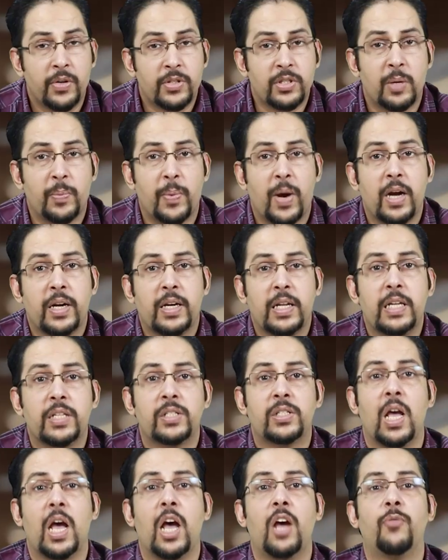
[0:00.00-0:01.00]
Regional
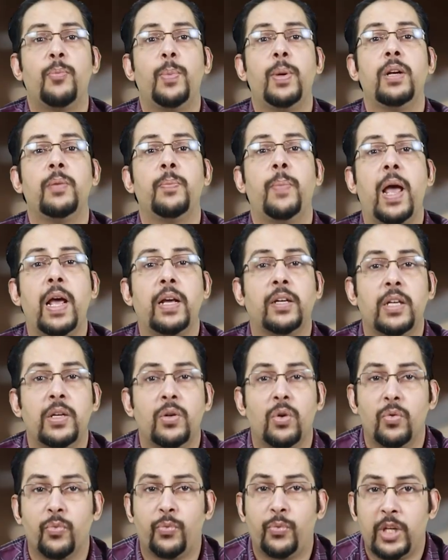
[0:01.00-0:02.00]
parties have been
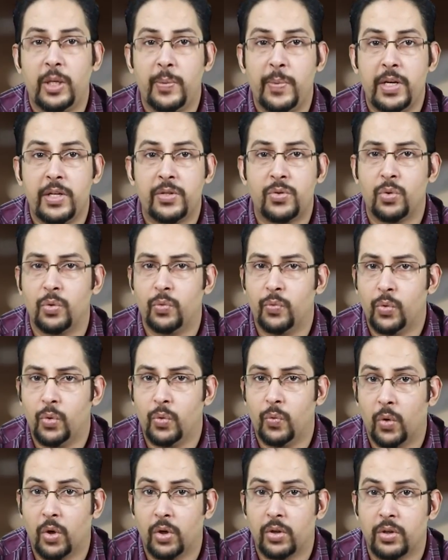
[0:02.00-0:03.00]
banking on freebies to woo
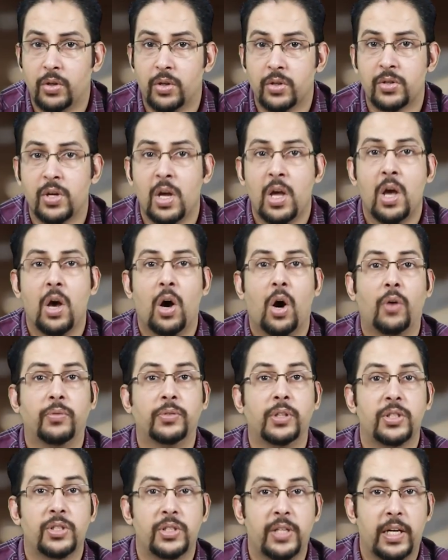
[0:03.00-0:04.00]
voters of
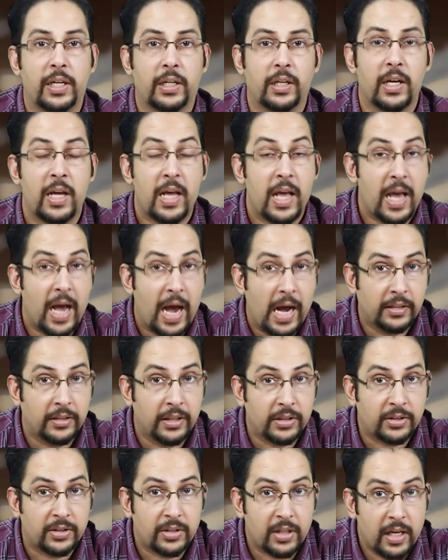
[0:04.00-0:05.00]
the state. And
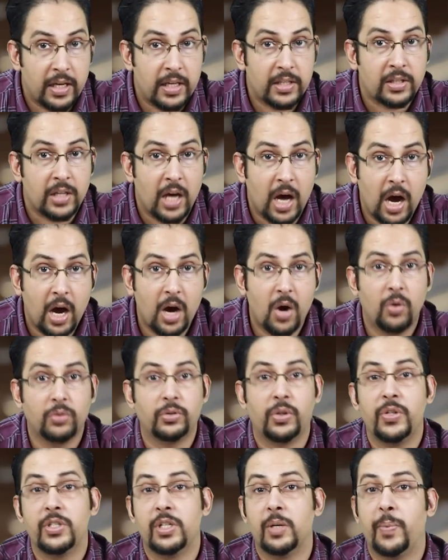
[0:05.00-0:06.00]
this is how
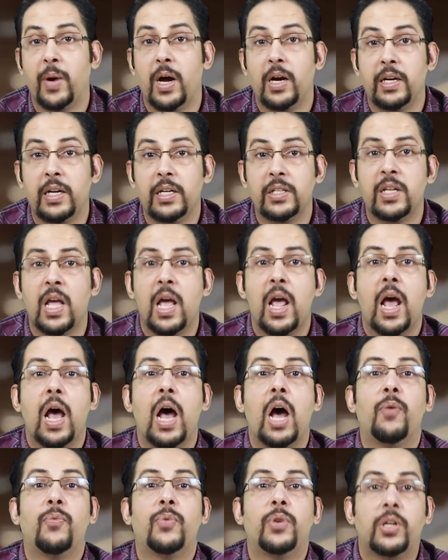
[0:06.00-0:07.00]
the regional parties
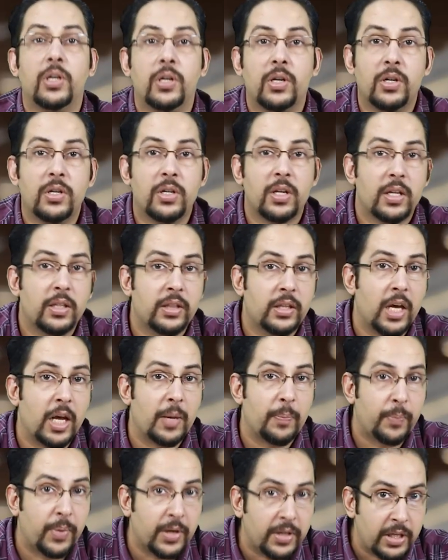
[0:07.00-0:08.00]
have turned
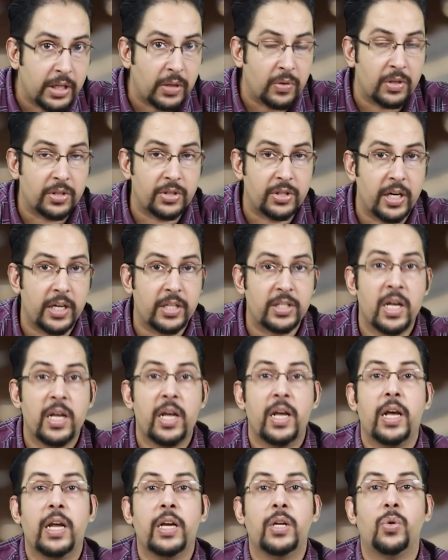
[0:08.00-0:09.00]
their particular states
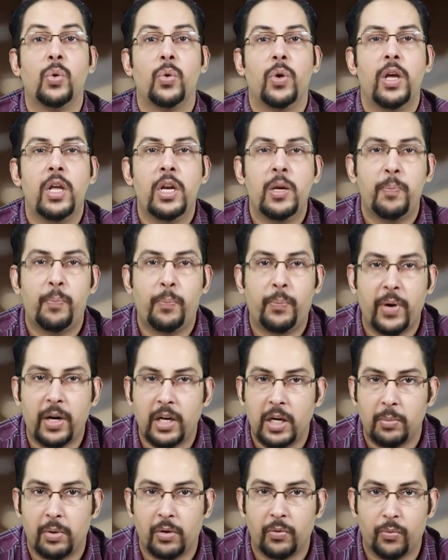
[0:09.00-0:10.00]
into
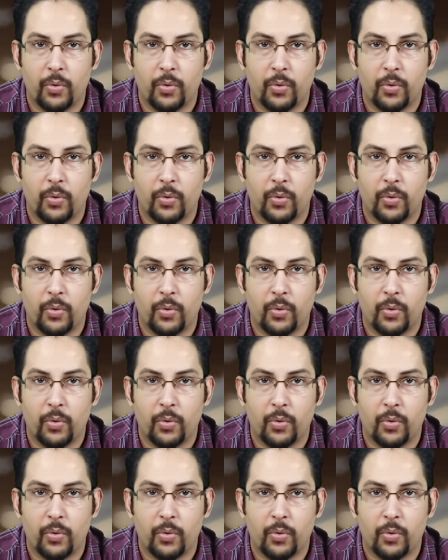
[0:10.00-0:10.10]
impregnable